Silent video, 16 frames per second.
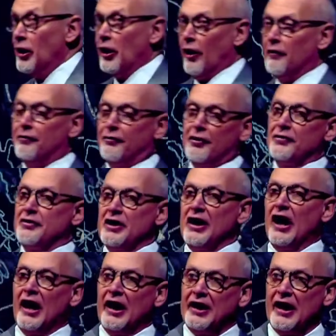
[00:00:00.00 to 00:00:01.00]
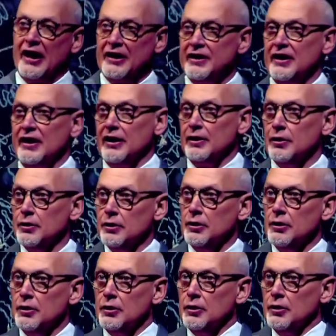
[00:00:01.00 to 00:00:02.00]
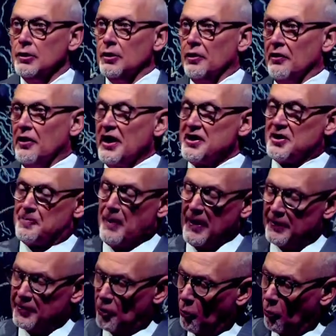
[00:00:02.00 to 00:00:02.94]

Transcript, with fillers: of 59 AD. They spent the